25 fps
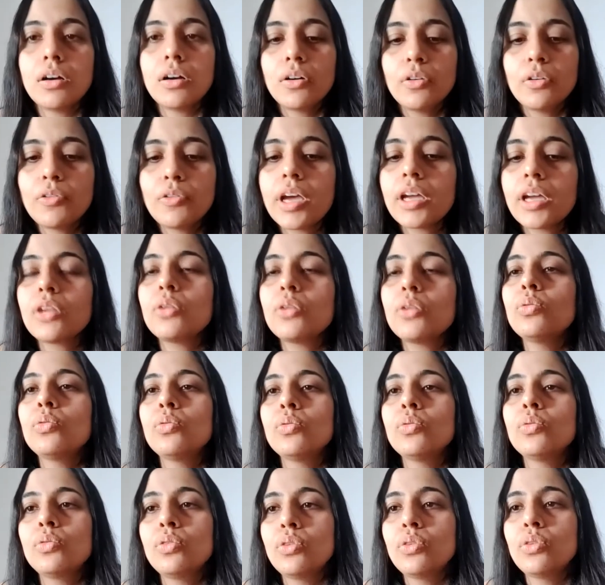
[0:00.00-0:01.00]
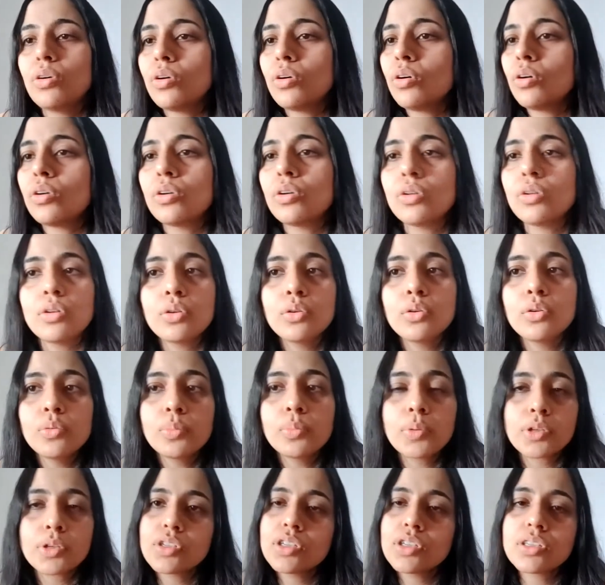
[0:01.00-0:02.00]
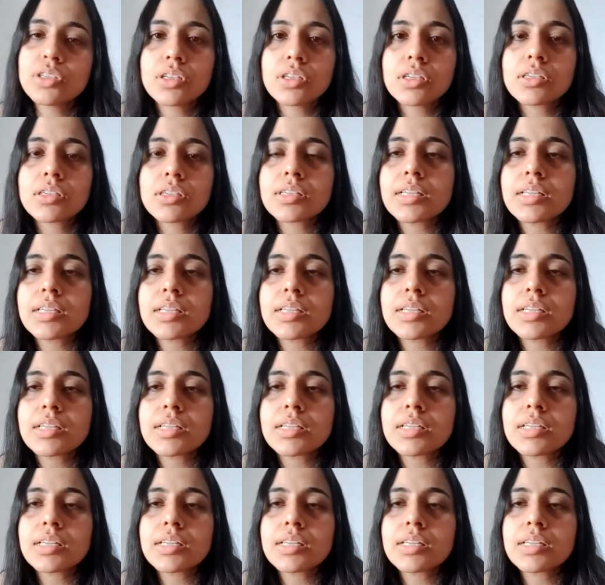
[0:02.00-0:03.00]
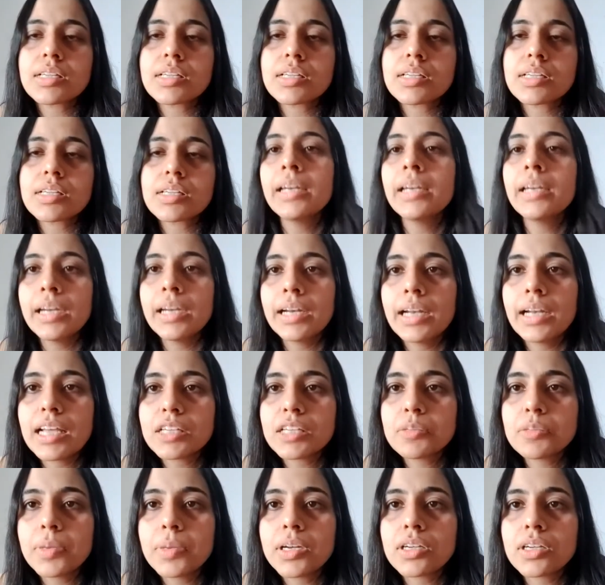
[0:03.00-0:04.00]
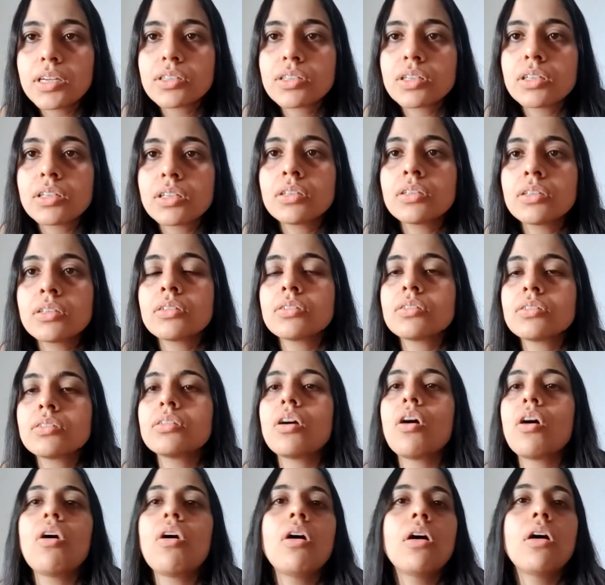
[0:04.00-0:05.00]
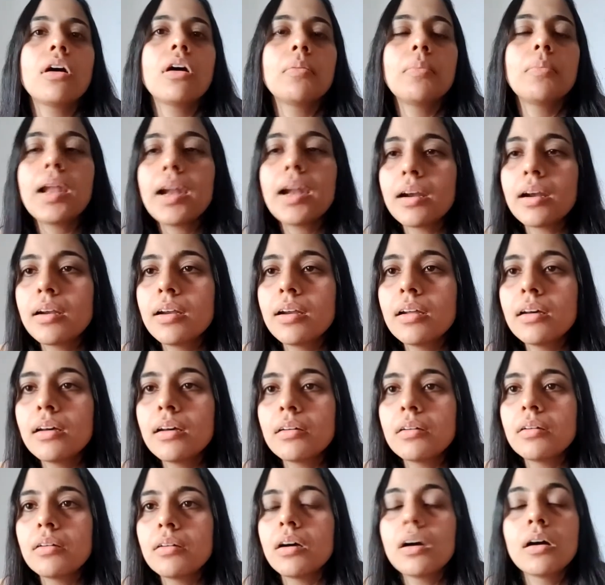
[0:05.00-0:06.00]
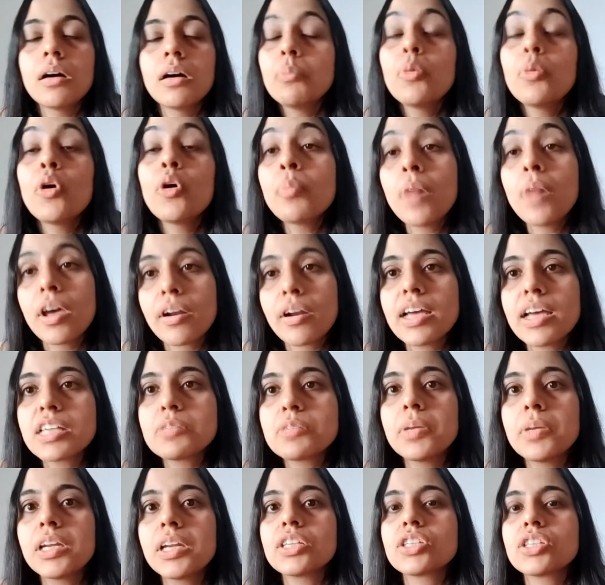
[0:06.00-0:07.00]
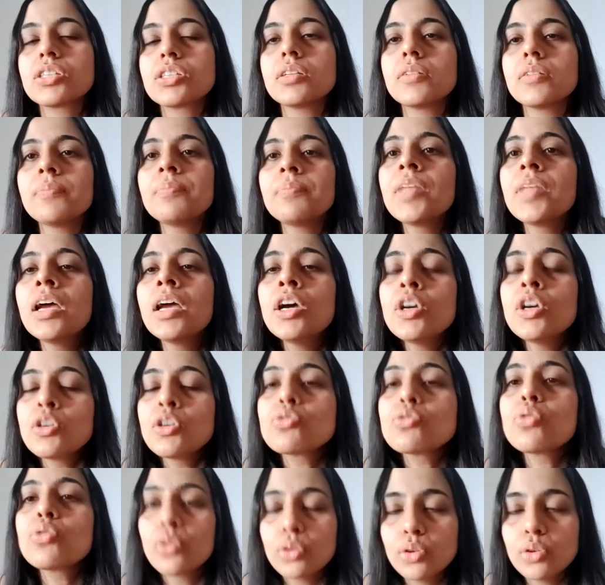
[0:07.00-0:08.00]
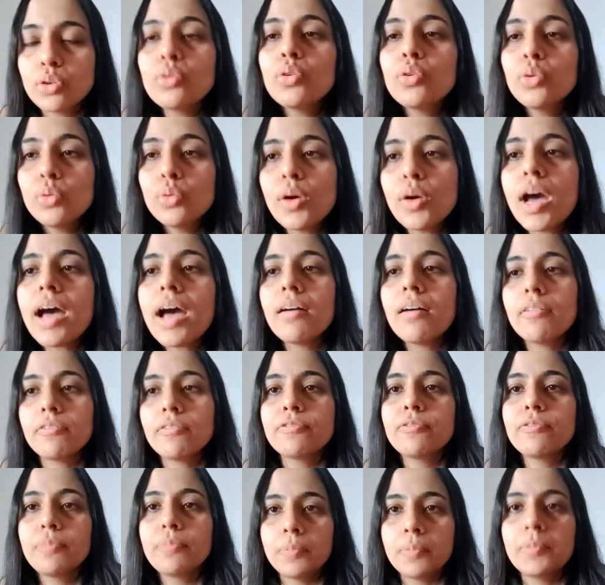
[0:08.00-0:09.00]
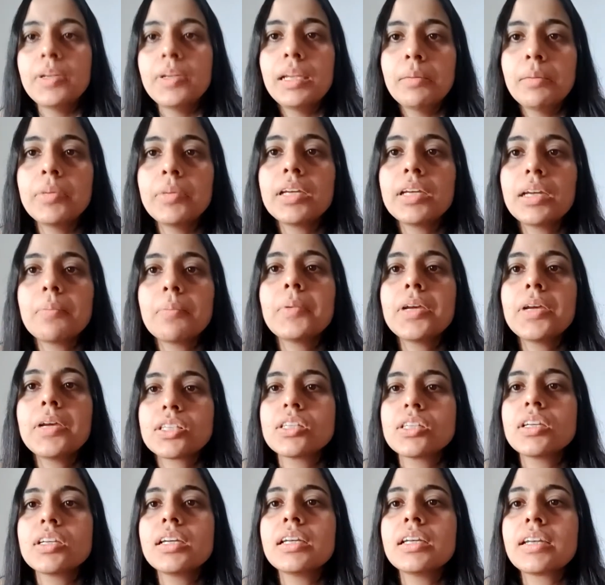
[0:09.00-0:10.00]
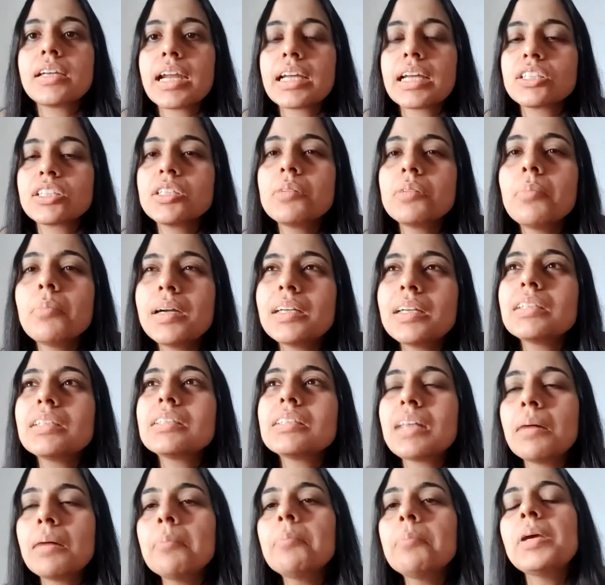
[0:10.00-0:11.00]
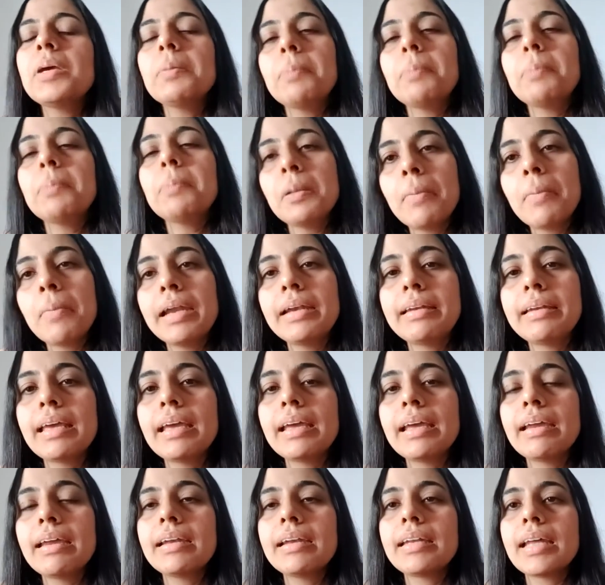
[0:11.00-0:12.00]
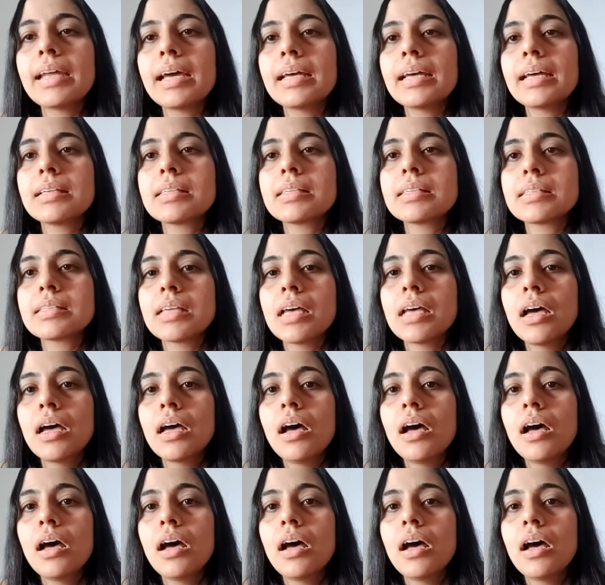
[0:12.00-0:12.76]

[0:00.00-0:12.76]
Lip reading: where you do procedures like fine needle aspiration or bone marrow aspiration. So you do have limited patient interaction, but some people might take it as